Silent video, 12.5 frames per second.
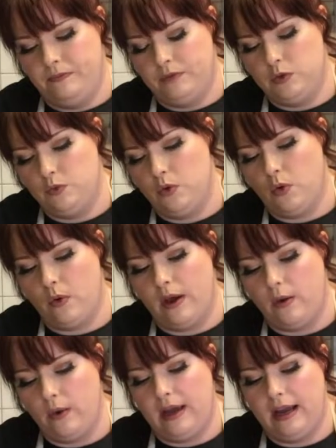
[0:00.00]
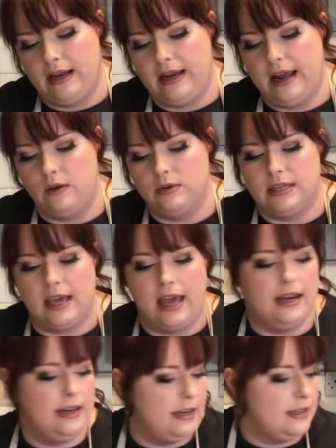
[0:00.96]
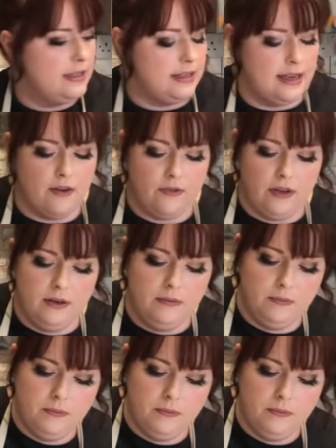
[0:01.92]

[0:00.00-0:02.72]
Screw quite quickly now to get it into the oven.